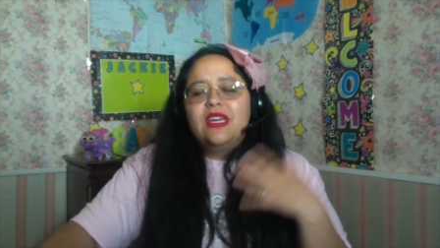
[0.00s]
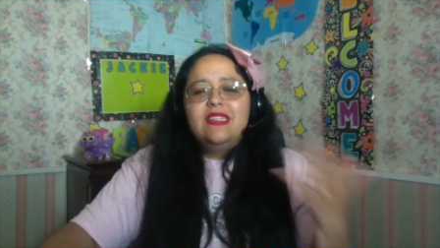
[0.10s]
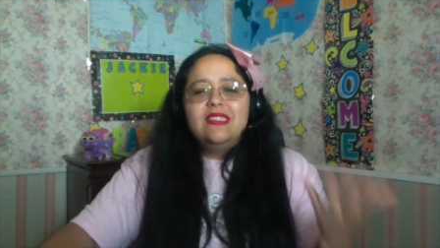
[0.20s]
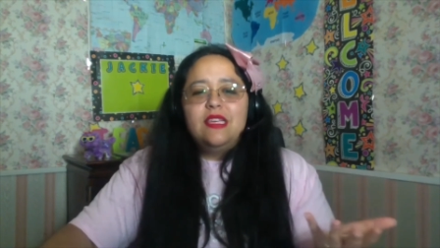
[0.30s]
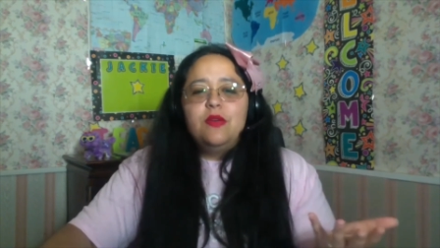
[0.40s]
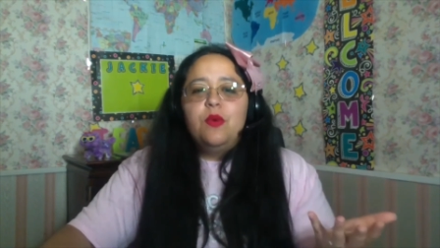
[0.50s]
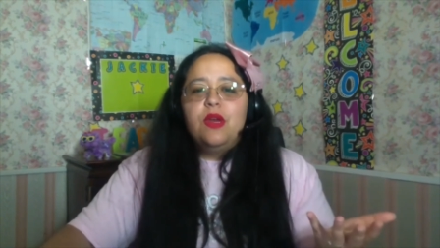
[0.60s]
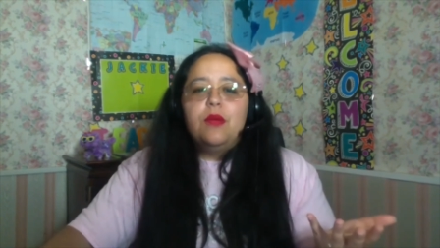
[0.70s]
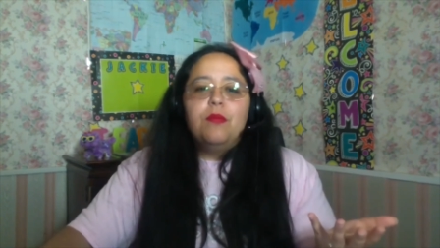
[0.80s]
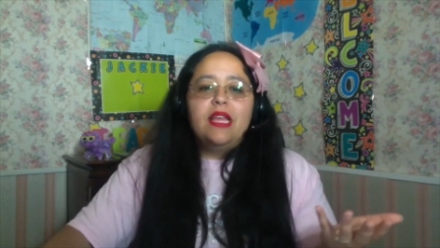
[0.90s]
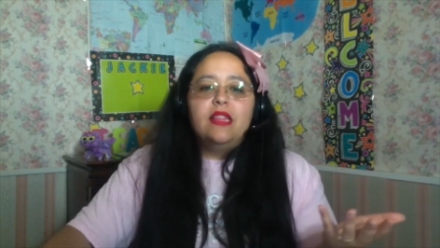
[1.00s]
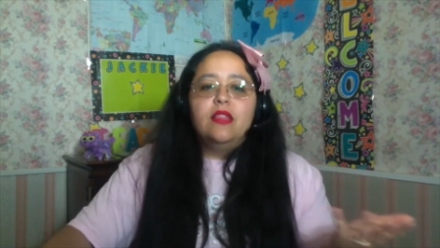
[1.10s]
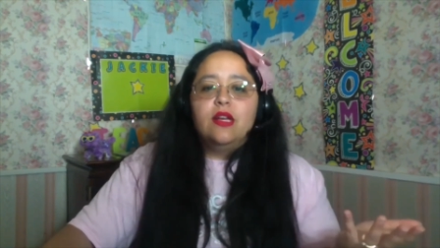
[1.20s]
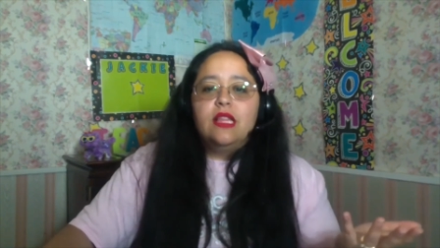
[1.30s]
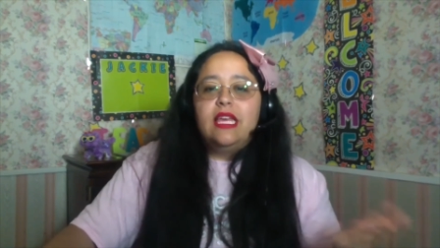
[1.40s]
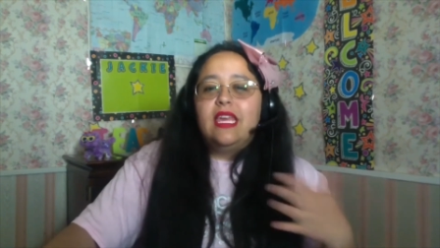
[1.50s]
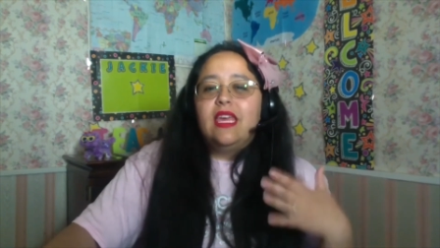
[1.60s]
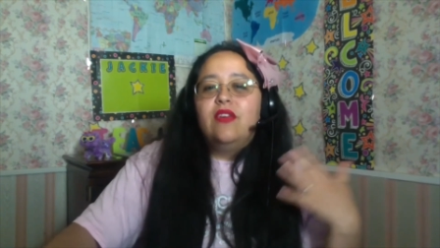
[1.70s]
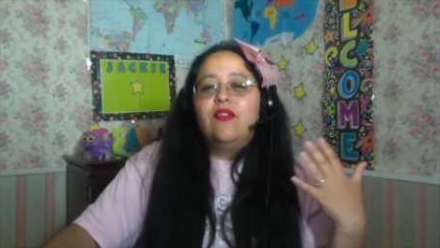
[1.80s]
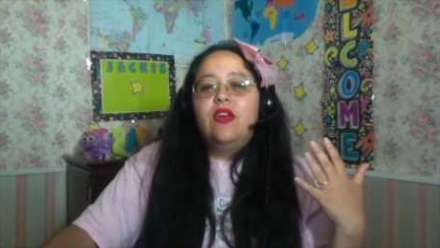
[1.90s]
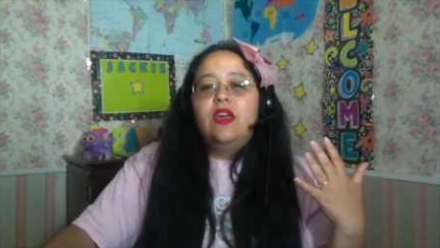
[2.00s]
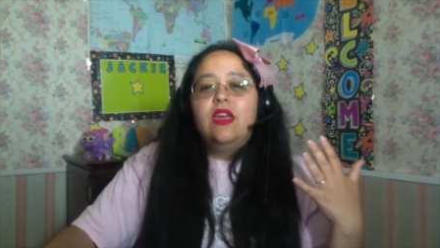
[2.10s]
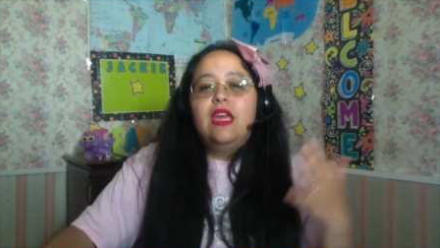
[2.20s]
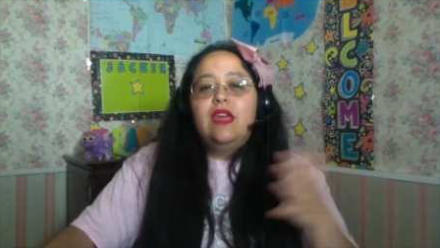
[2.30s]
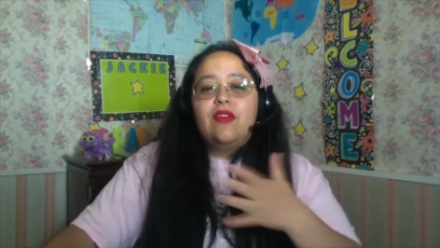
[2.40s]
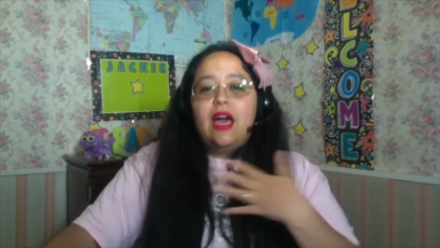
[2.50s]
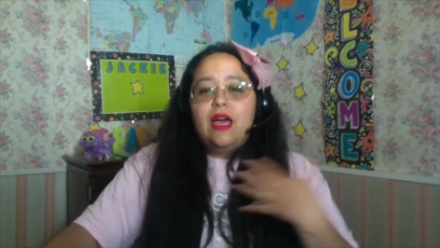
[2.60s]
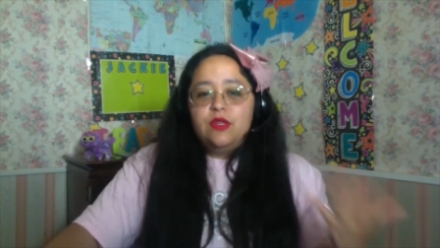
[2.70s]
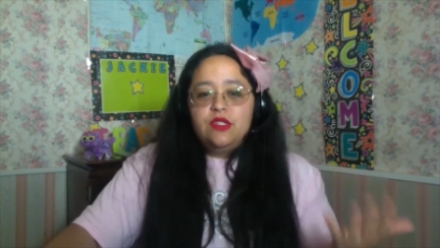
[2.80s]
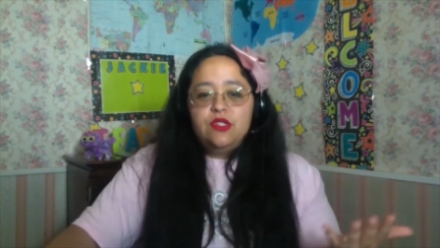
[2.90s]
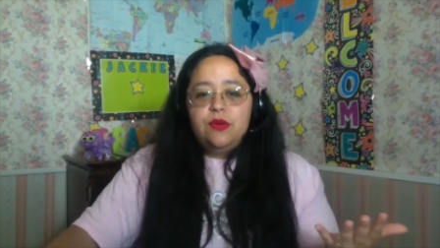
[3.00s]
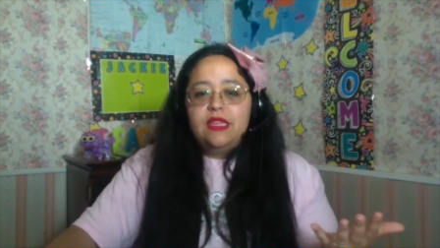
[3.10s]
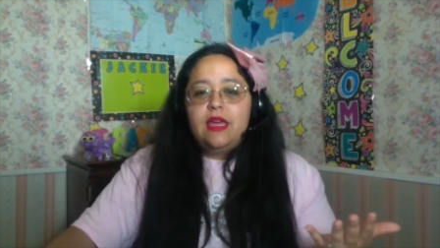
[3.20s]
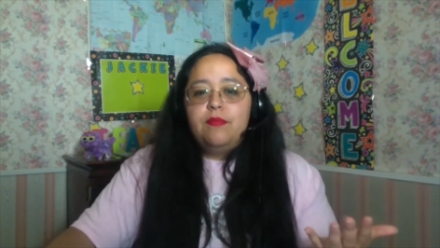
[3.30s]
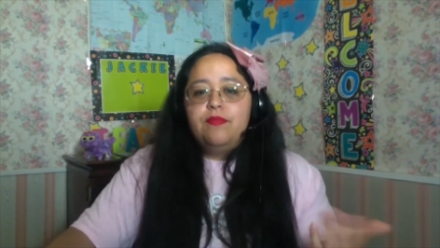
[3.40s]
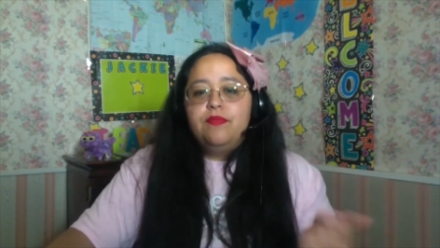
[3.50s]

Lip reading: see what it might look like if I was doing them.